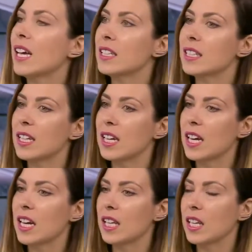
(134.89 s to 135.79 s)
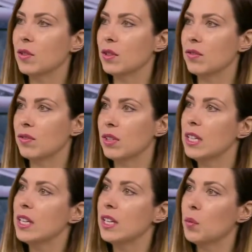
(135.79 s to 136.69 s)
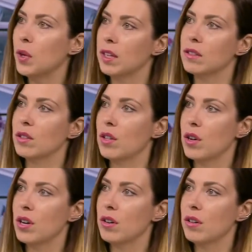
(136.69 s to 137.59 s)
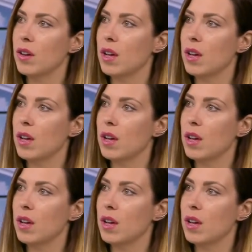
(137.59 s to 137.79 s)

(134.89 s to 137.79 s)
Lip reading: And he was really willing to learn.